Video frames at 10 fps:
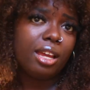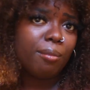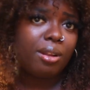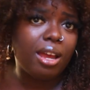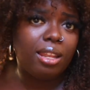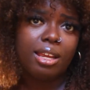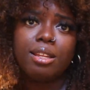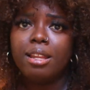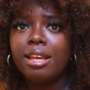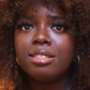I'm not like a
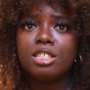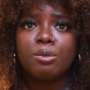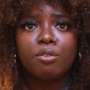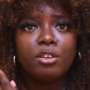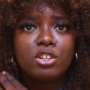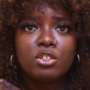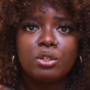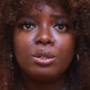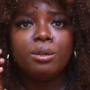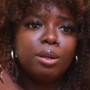licensed
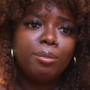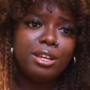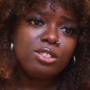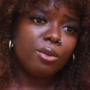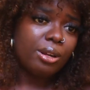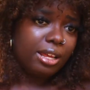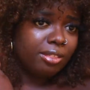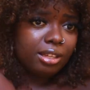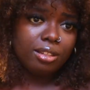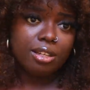professional, but based on what I
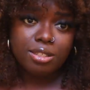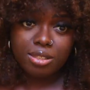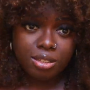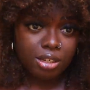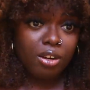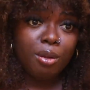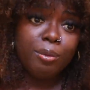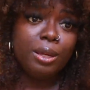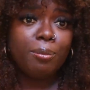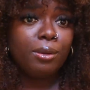think looks good on
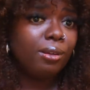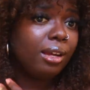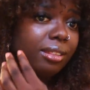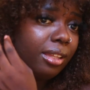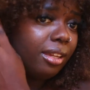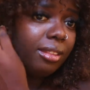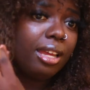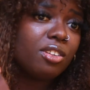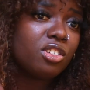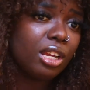people, I think
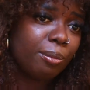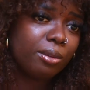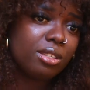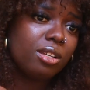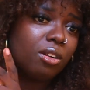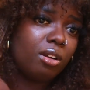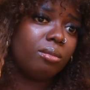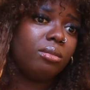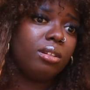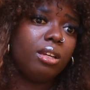that shape looks good
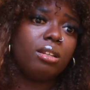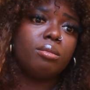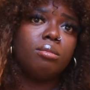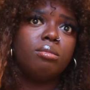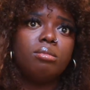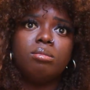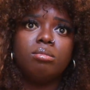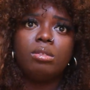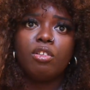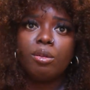on like
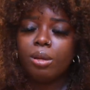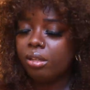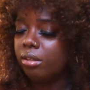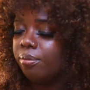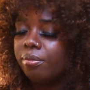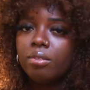everybody.